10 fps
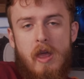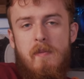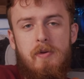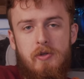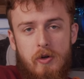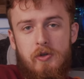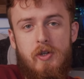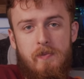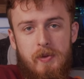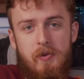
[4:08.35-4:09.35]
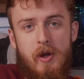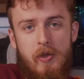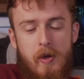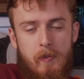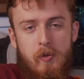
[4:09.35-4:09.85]
temperature our CPU
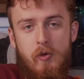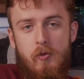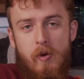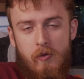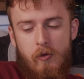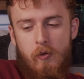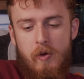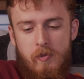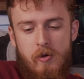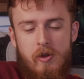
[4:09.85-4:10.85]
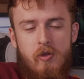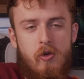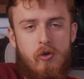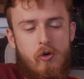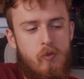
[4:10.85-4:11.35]
gets up to before we put in
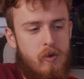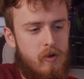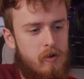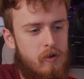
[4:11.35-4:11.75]
the soup.